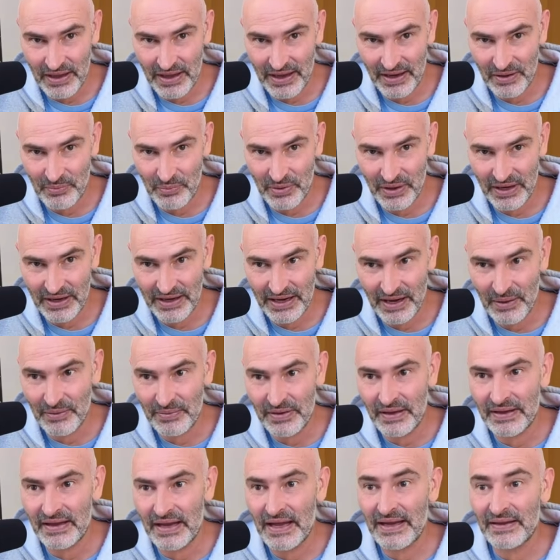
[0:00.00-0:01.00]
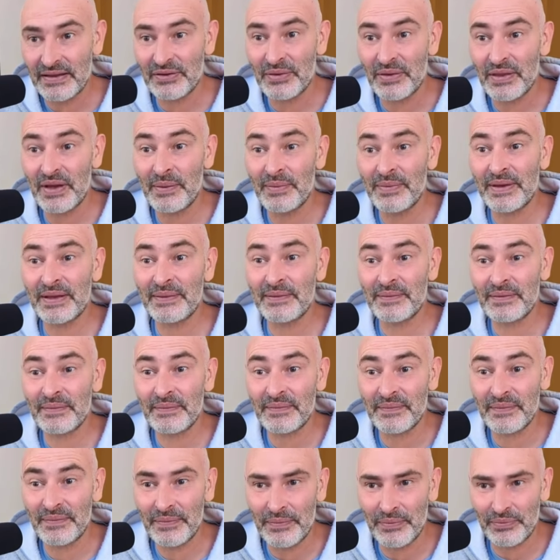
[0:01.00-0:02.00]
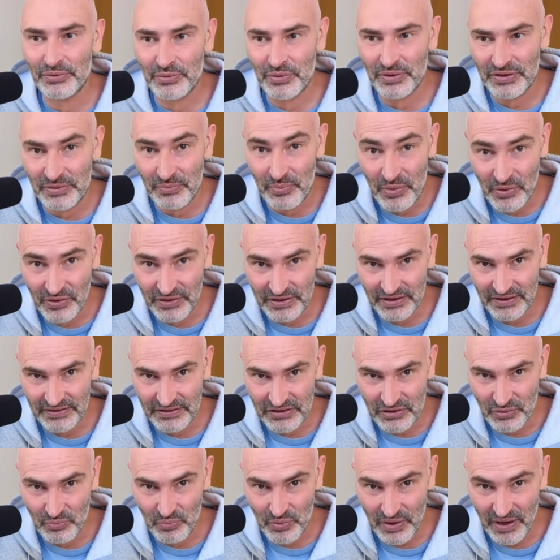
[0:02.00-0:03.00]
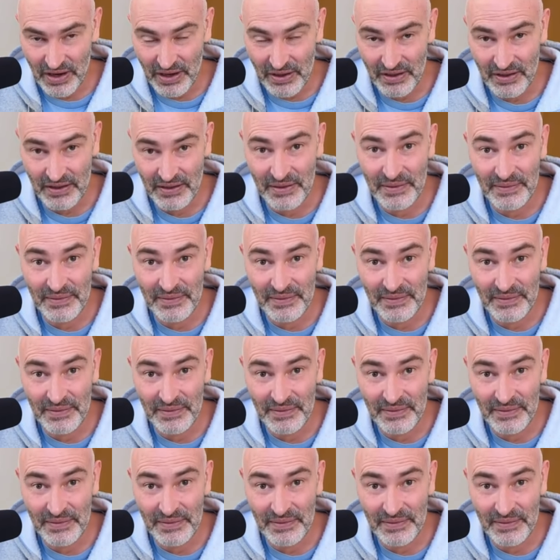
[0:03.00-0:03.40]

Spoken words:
and will allow the knight to come in, to exploit that square.